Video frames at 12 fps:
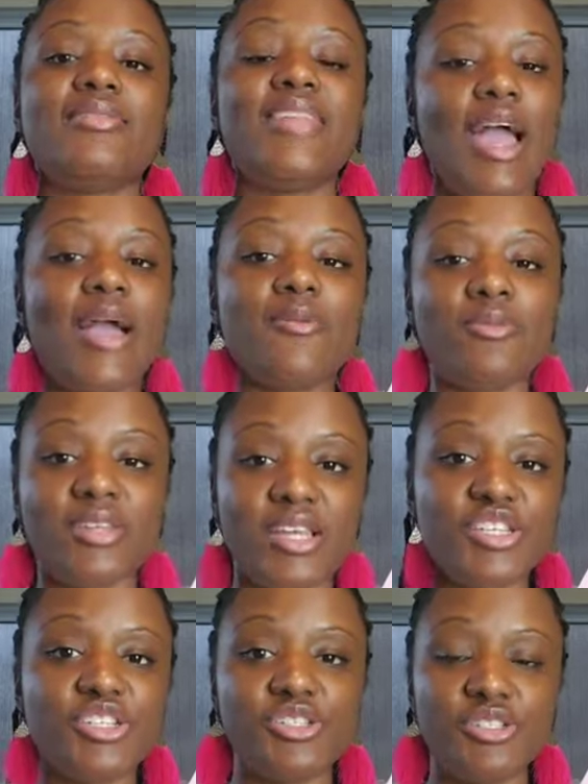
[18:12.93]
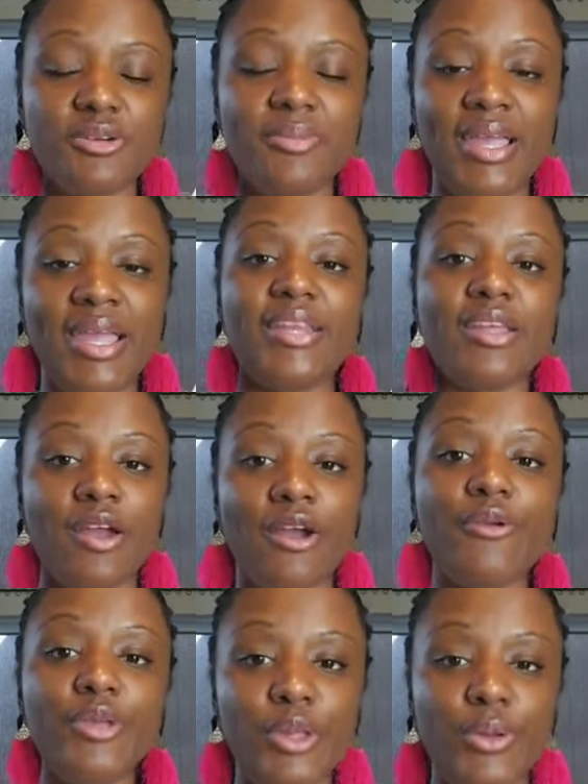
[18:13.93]
that relationship ending
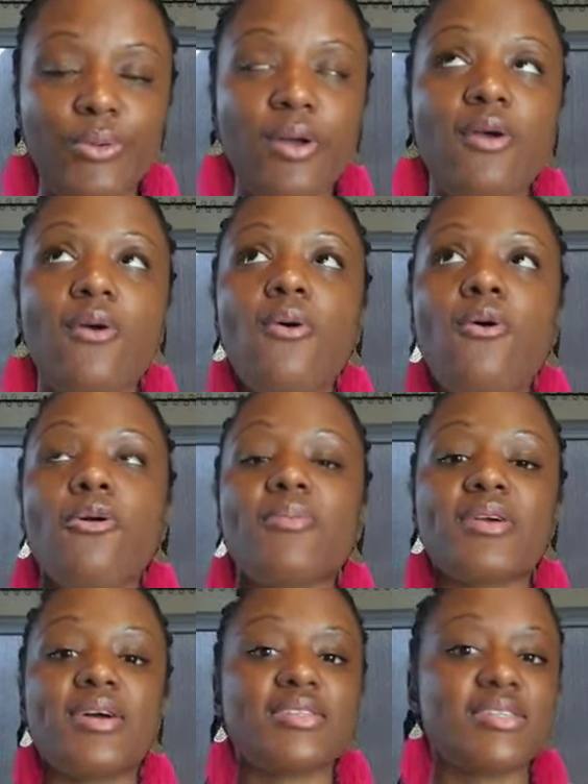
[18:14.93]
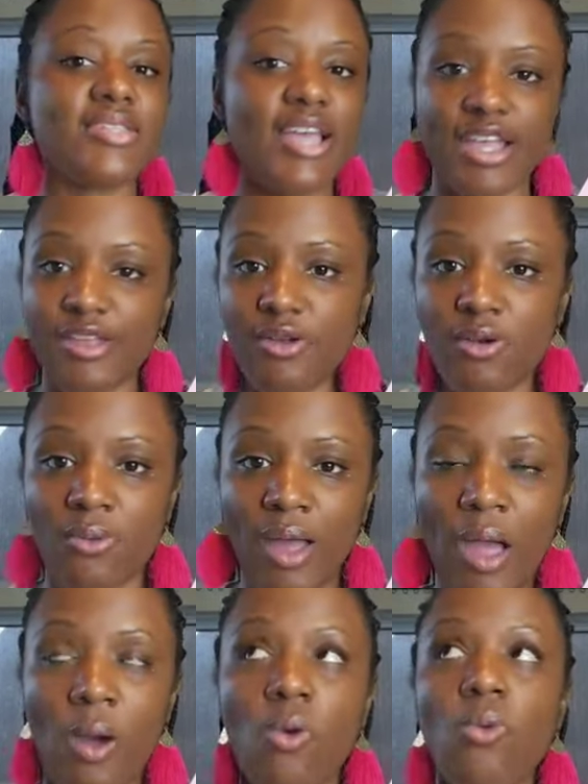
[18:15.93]
hurt you or because it's taking you a
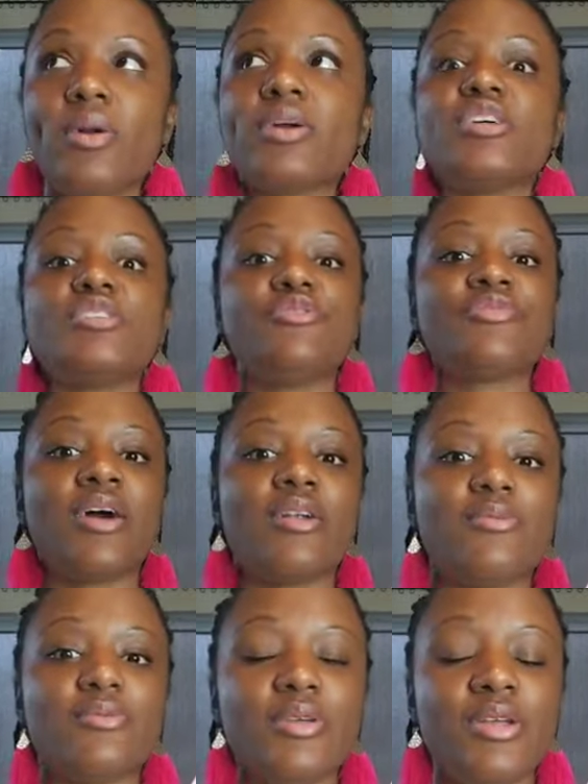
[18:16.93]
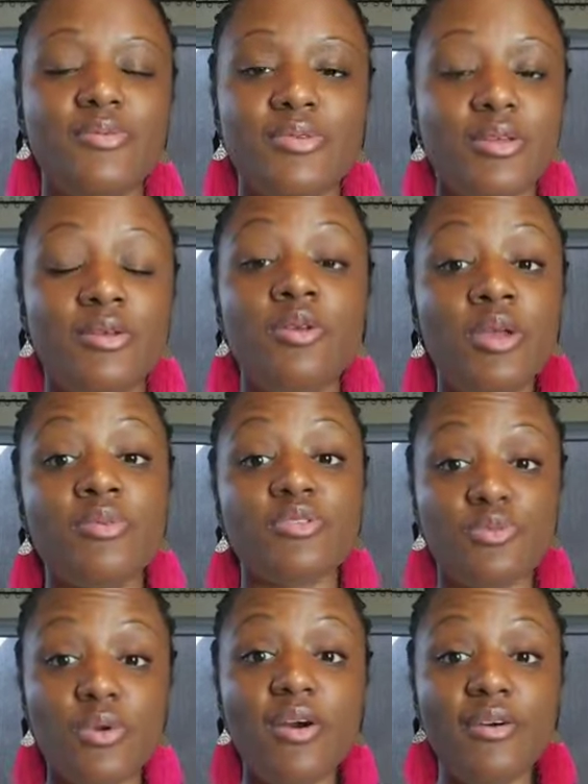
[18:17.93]
while or because you thought it, it, it
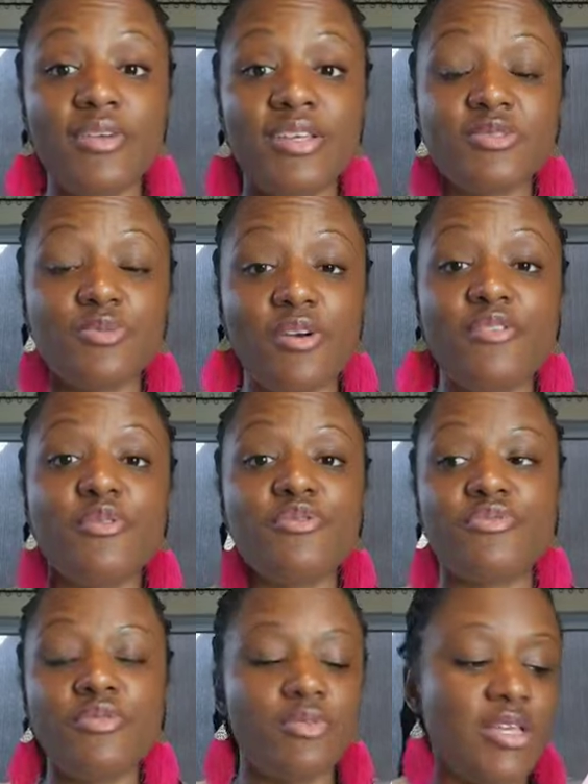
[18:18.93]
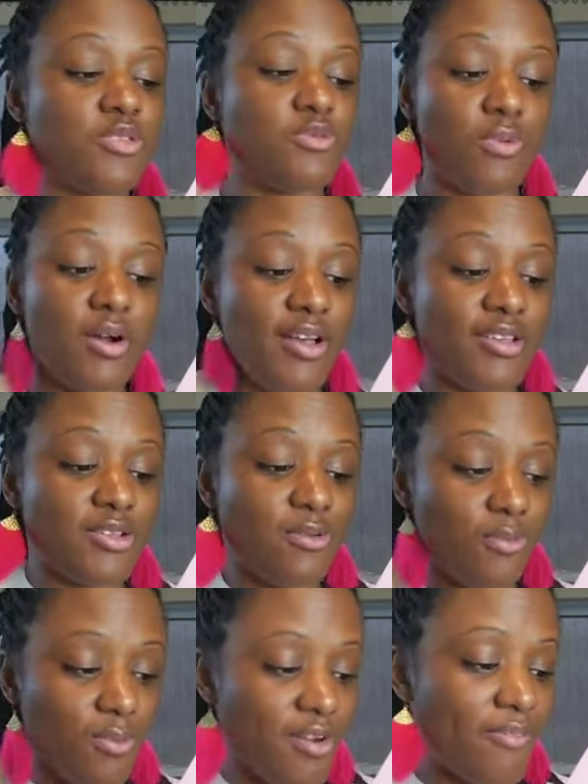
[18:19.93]
was rough it's rough it's rough it's a
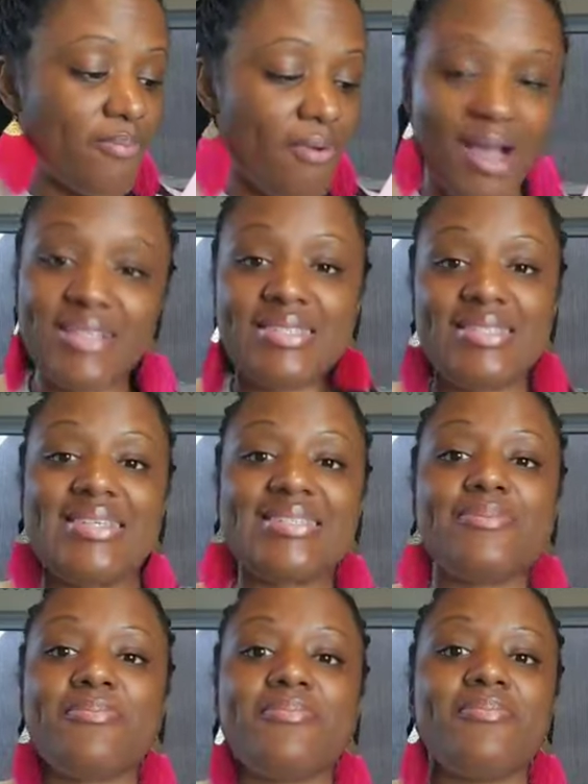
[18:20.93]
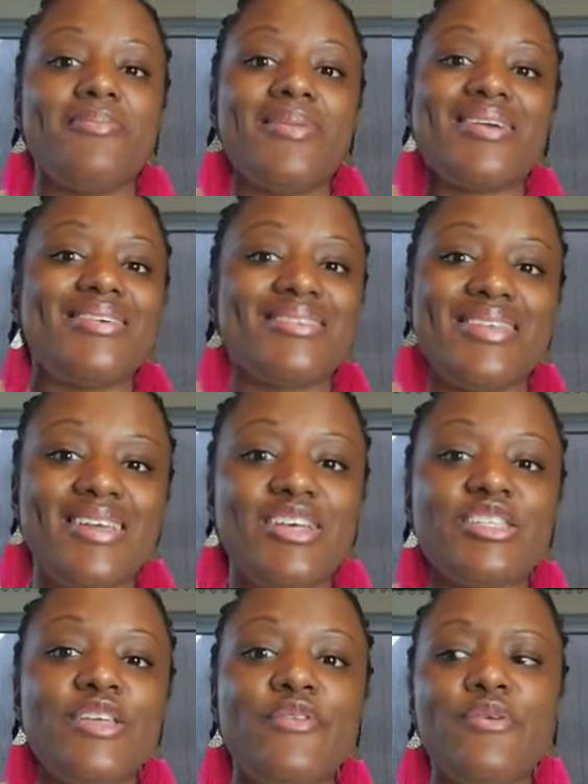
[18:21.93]
rough process because it
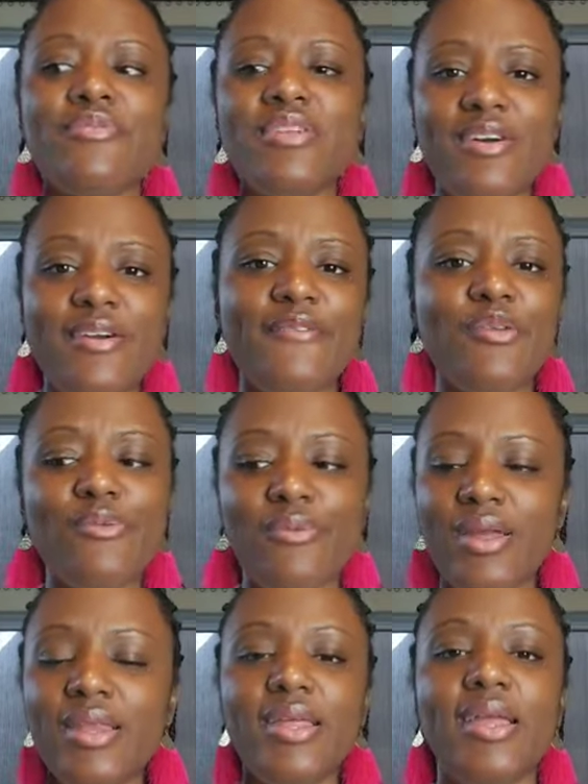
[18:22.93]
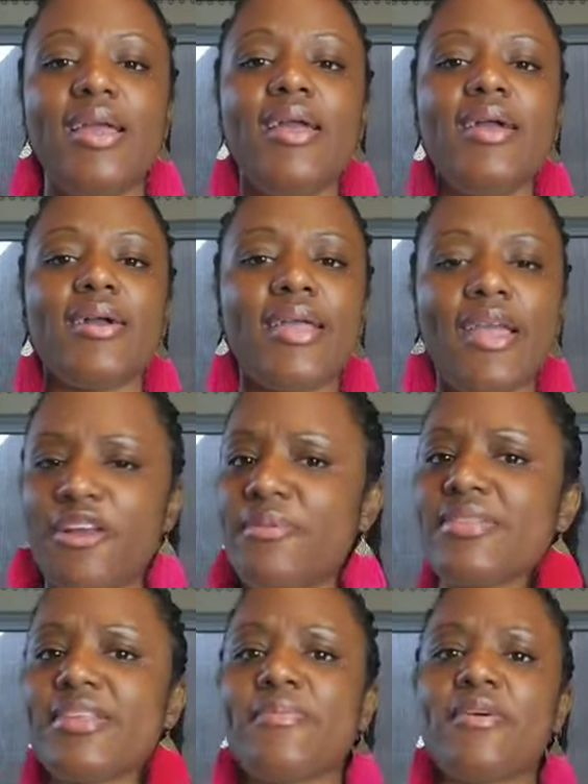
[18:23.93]
is. If you love, if you really cared
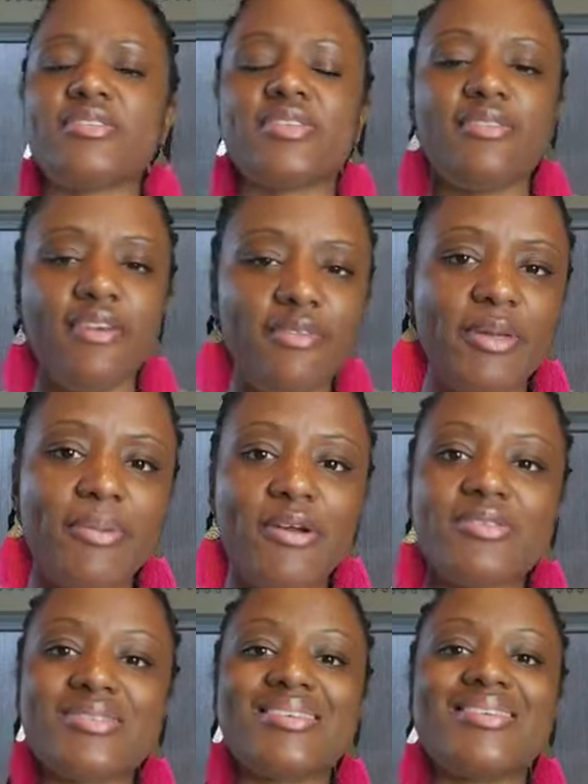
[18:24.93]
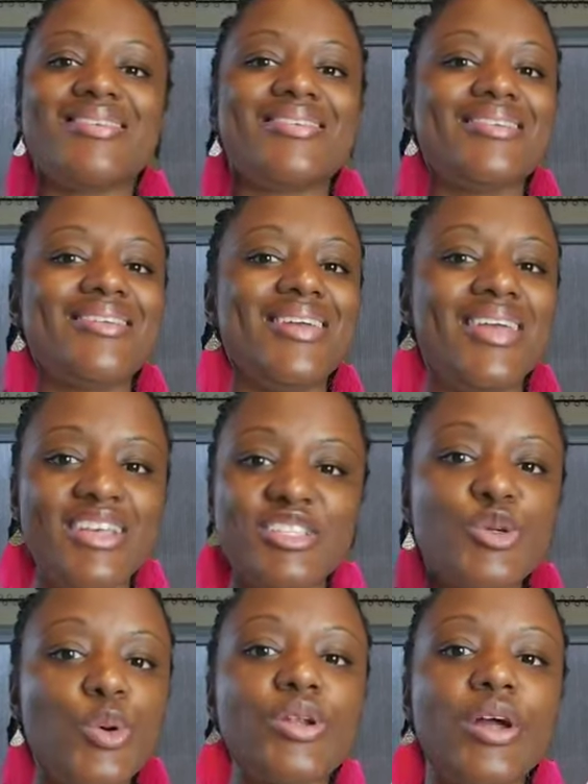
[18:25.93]
about that person, love that person,
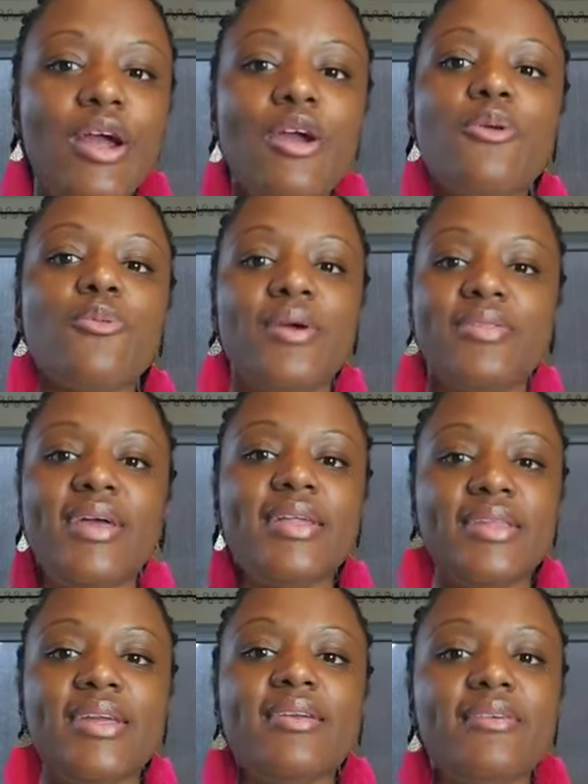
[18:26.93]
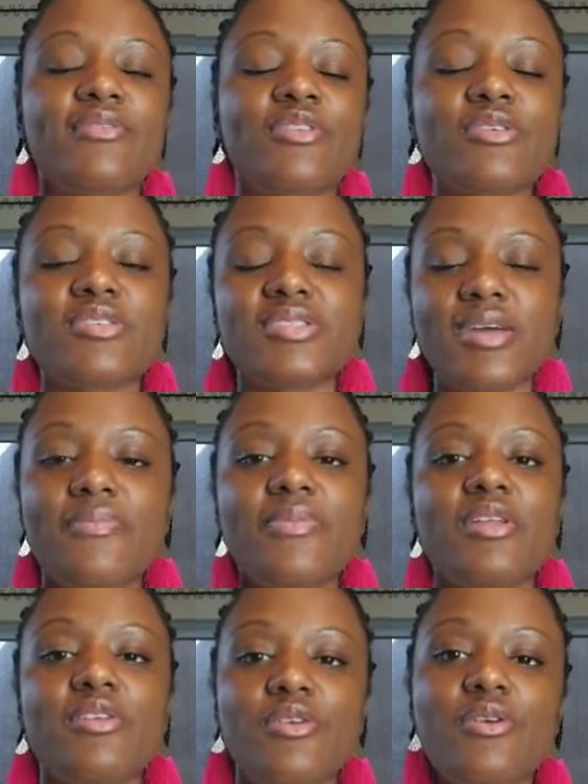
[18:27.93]
it's going to hurt when they leave. There's
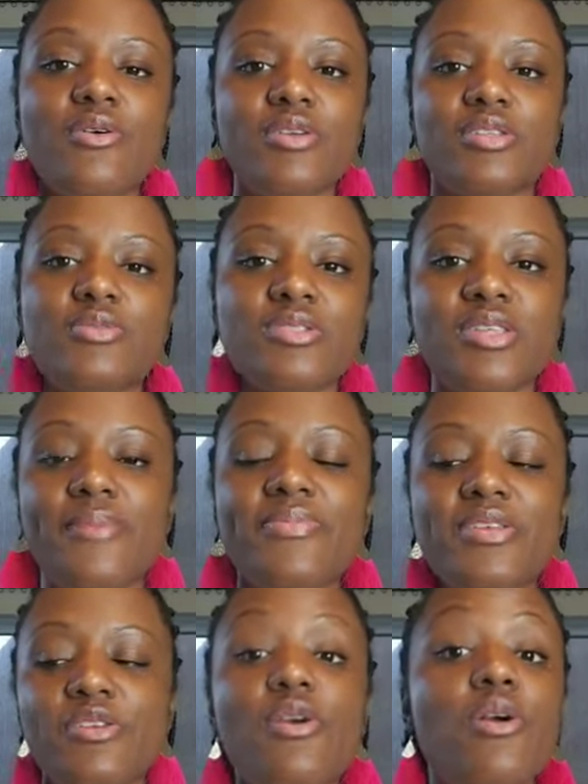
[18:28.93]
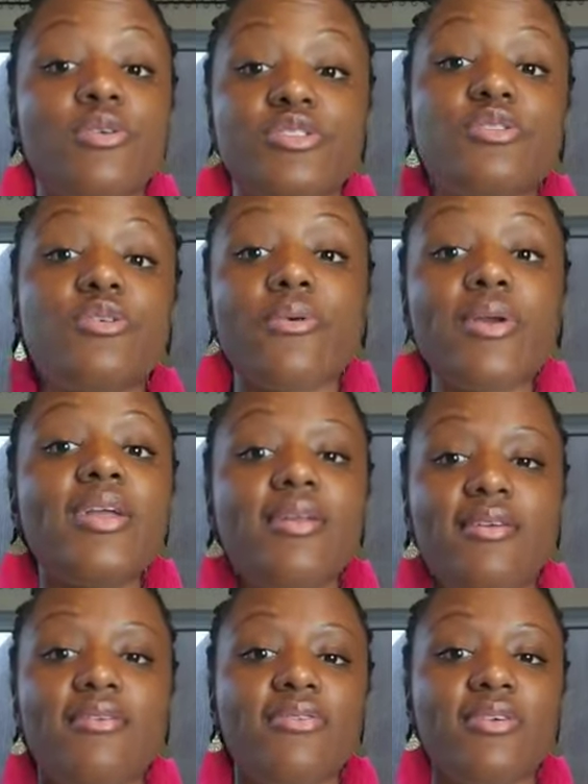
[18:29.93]
something you're going to, something you're going to
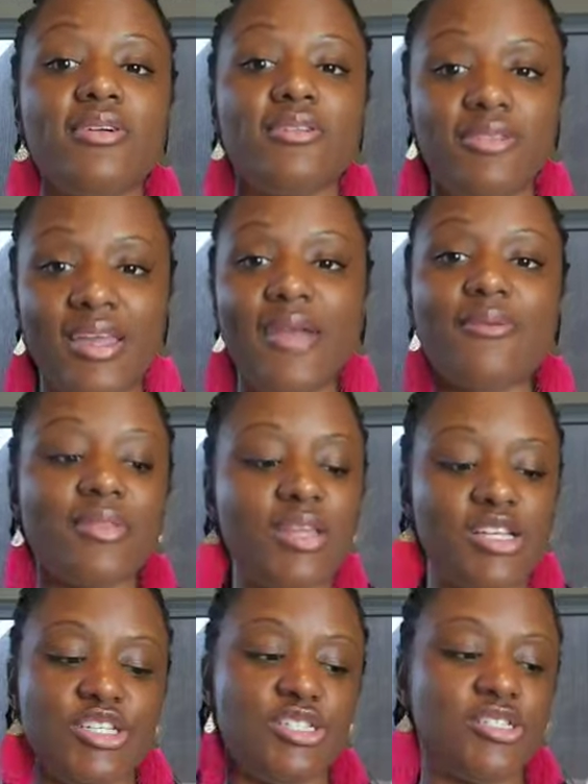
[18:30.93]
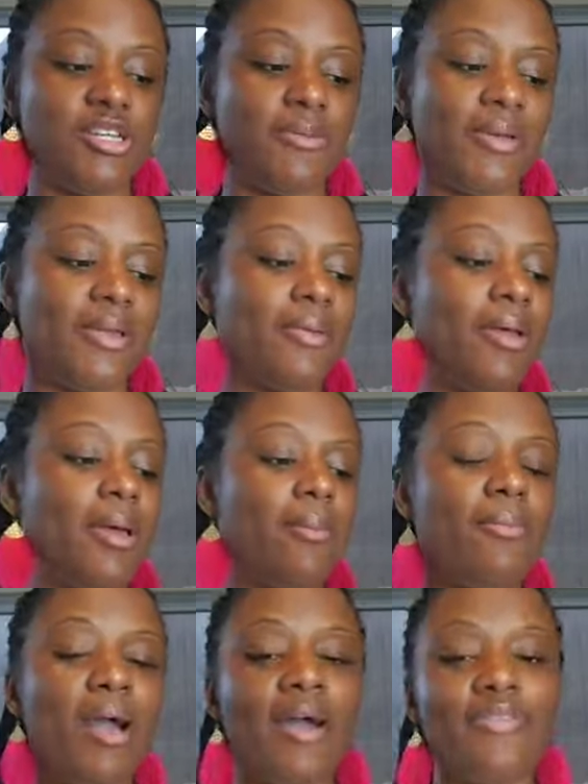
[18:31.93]
grieve that relationship. And
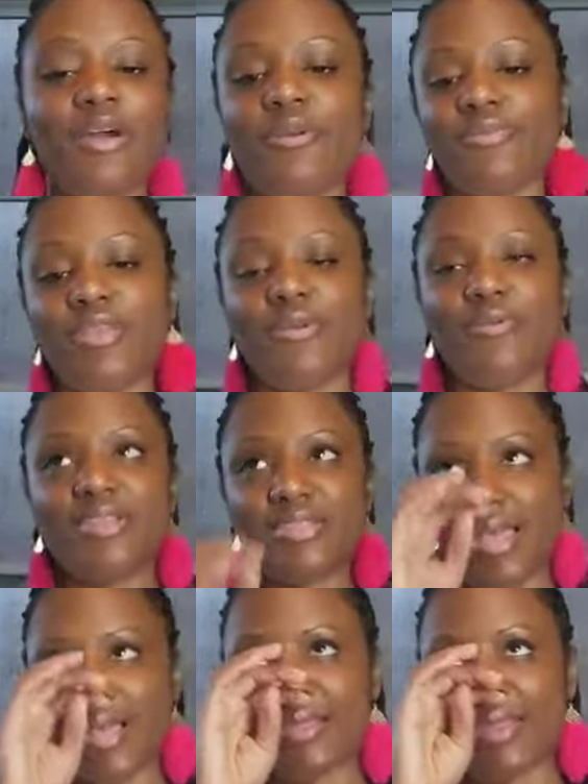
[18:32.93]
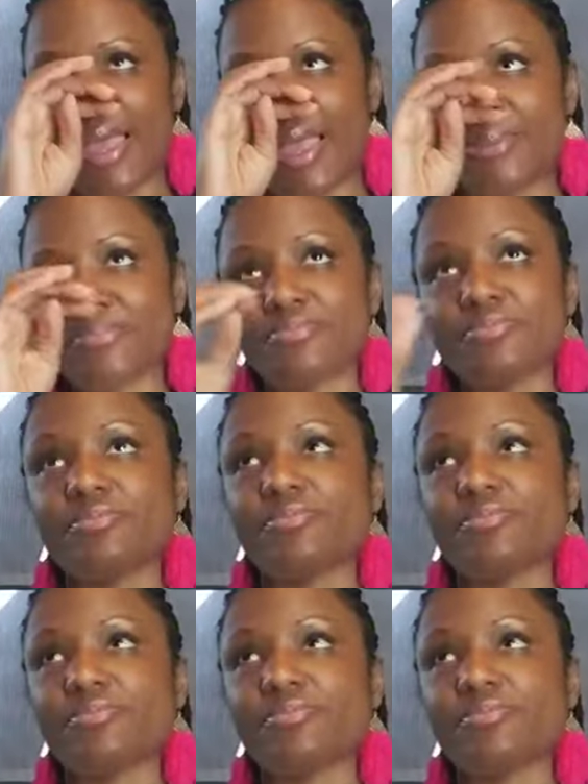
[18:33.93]
I, don't think we take that